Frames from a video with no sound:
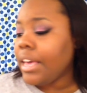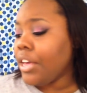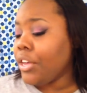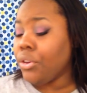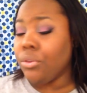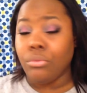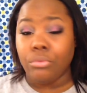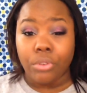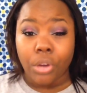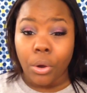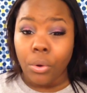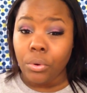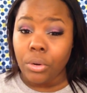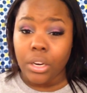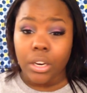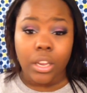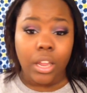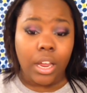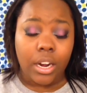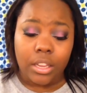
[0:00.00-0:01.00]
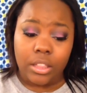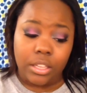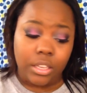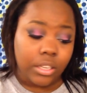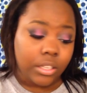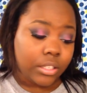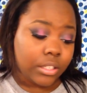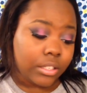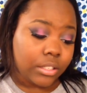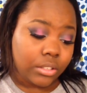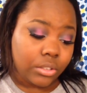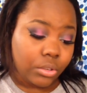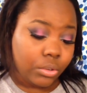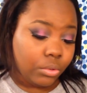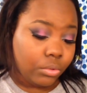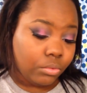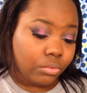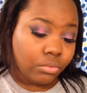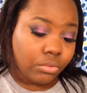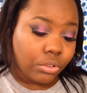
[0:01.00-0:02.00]
And you don't need a lot of this.
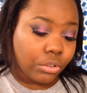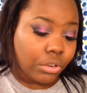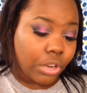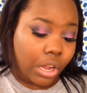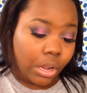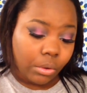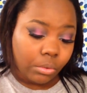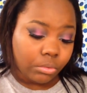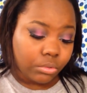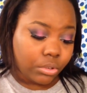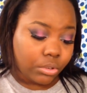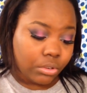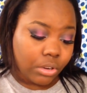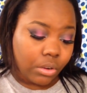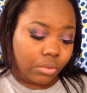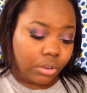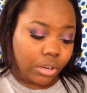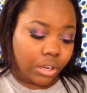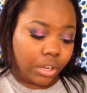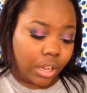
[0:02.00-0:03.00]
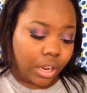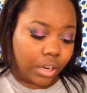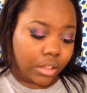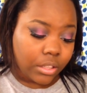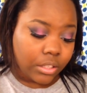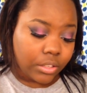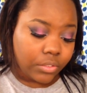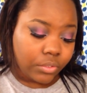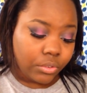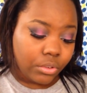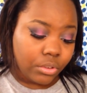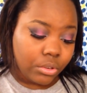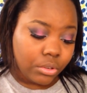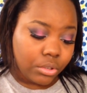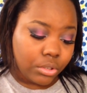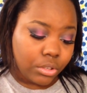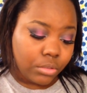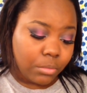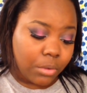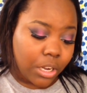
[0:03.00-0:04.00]
You you don't. You don't need a lot of this. If you
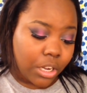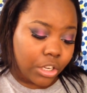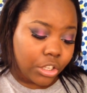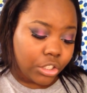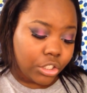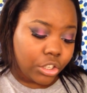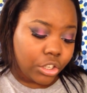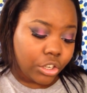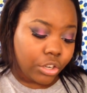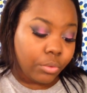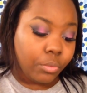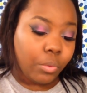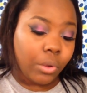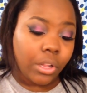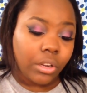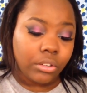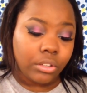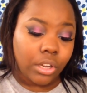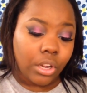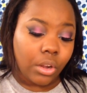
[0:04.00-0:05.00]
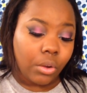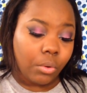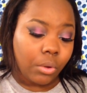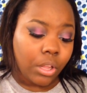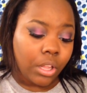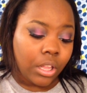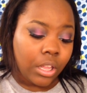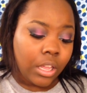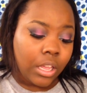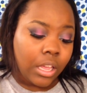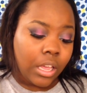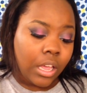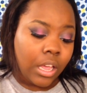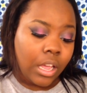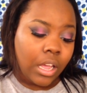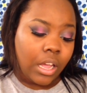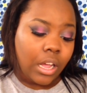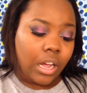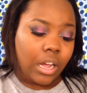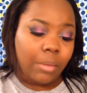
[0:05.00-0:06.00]
use too much, you will know.
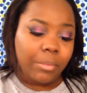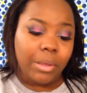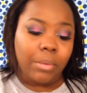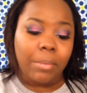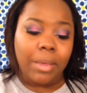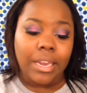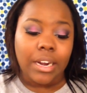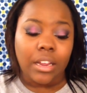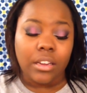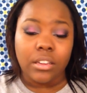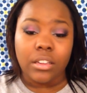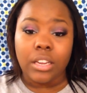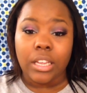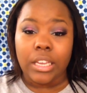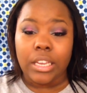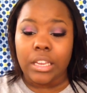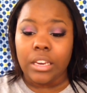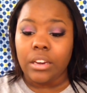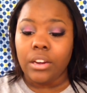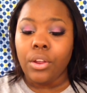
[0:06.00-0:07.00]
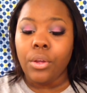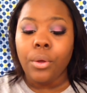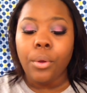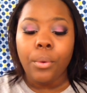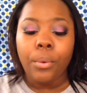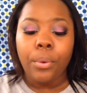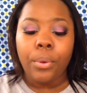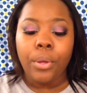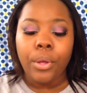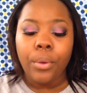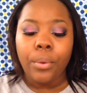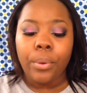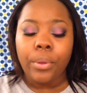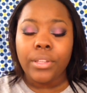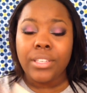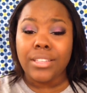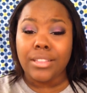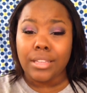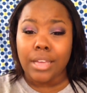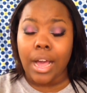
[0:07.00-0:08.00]
Um, it may not look like it
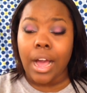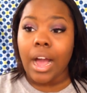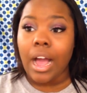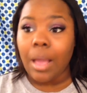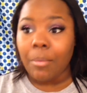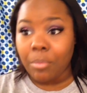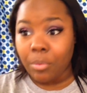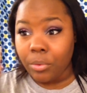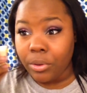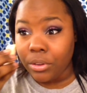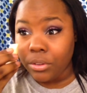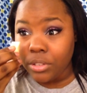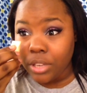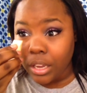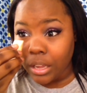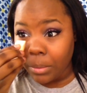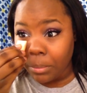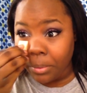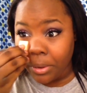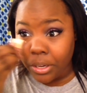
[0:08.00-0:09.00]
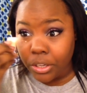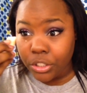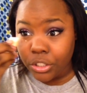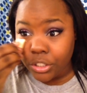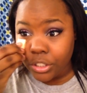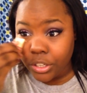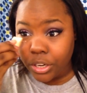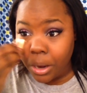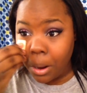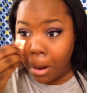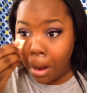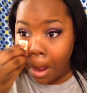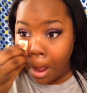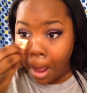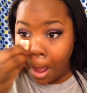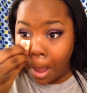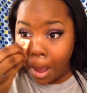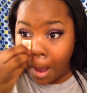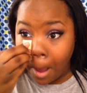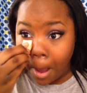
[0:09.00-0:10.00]
to the eye, but when you take a picture,
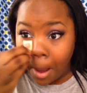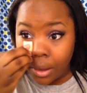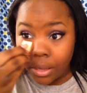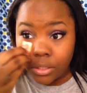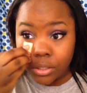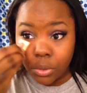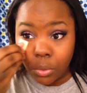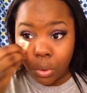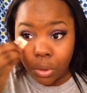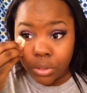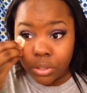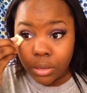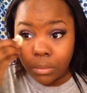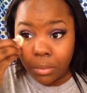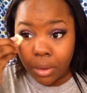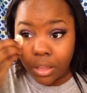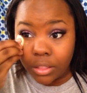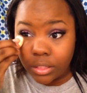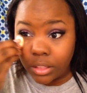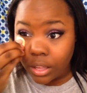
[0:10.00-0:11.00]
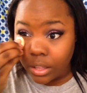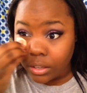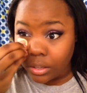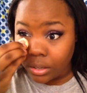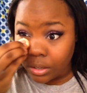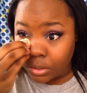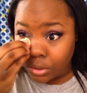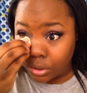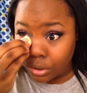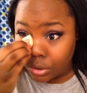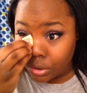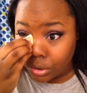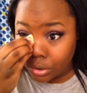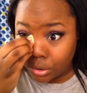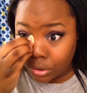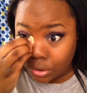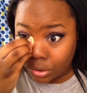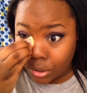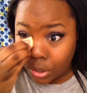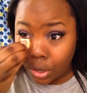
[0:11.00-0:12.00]
it's going to make that look
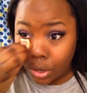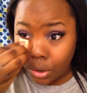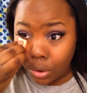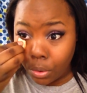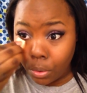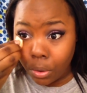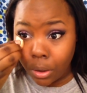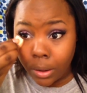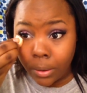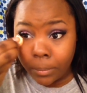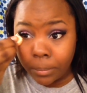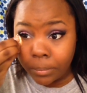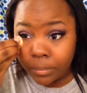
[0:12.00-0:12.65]
so